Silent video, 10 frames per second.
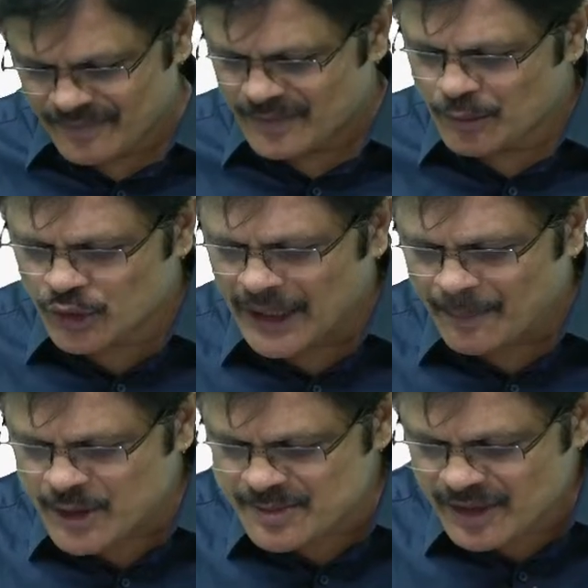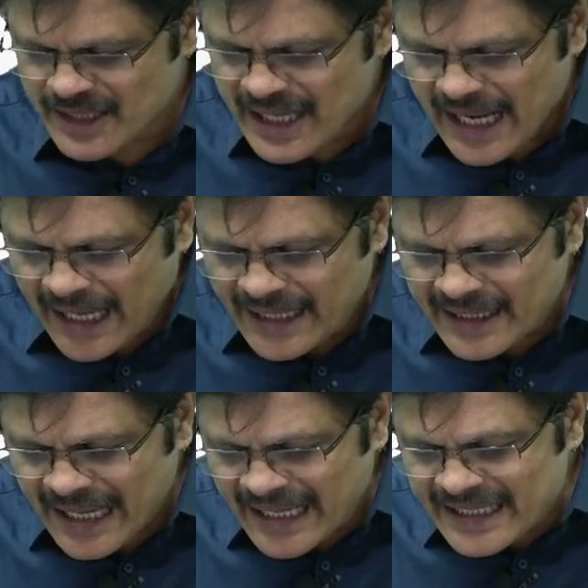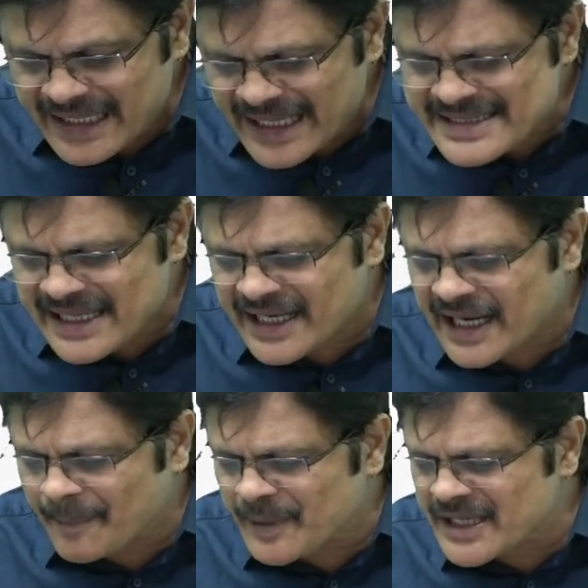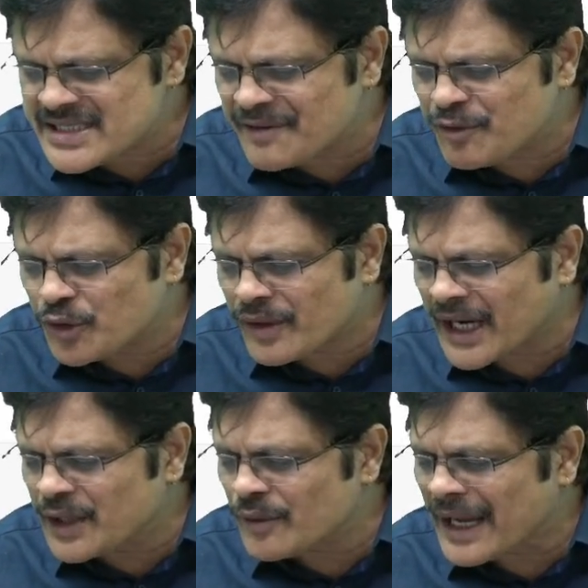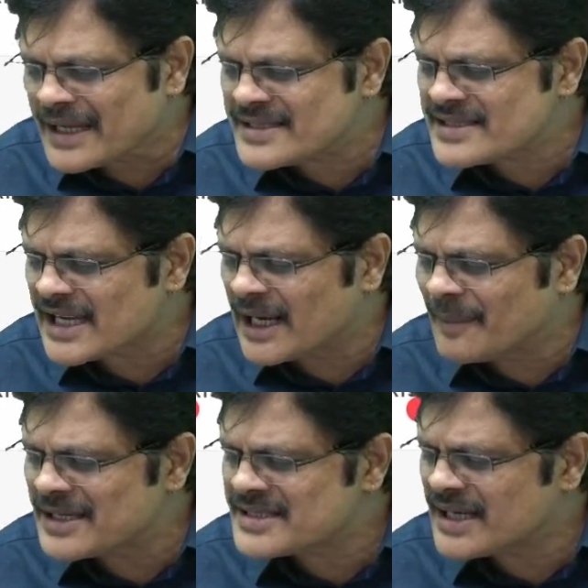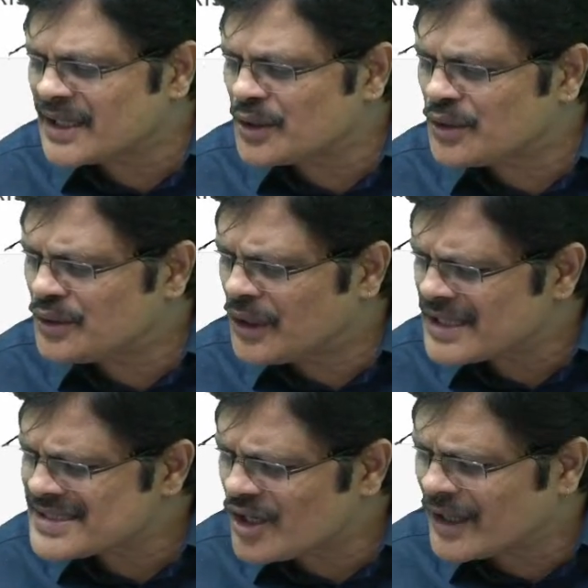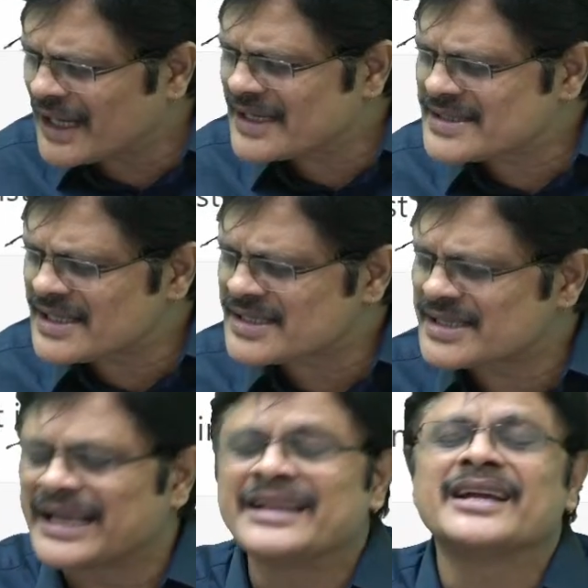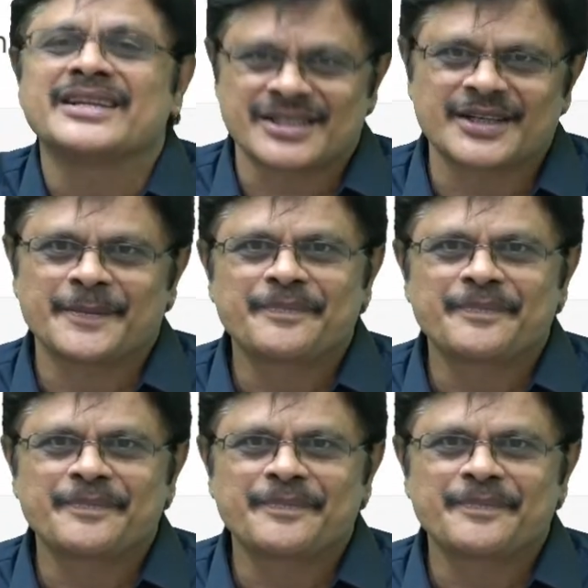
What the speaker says: Both are possible. And an index error appears if you try to access elements that does not exist in the list.